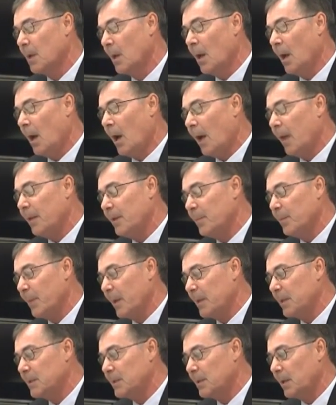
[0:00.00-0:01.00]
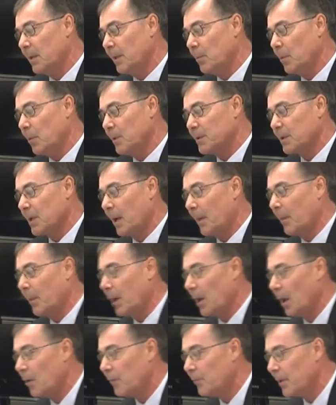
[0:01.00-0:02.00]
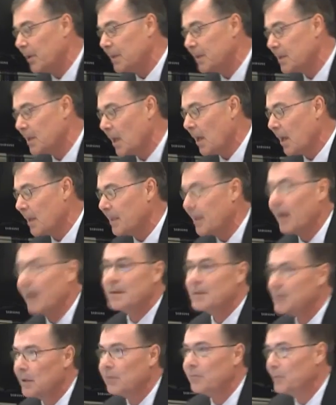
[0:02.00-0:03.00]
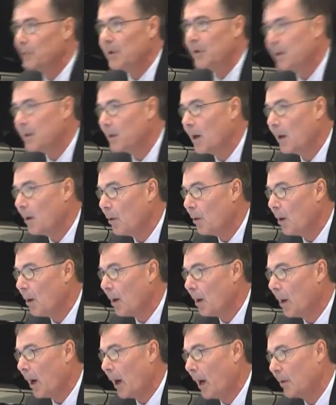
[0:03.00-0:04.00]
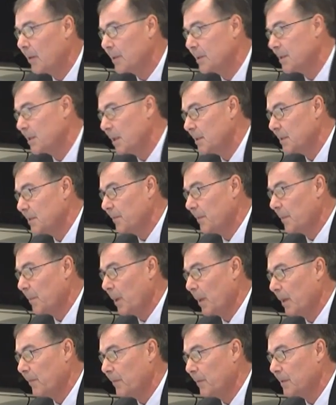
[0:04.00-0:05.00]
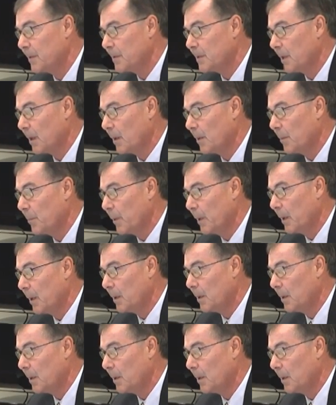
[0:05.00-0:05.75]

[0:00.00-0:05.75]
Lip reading: I think basically what's coming over is they don't really know how extensive the benefits are going to be.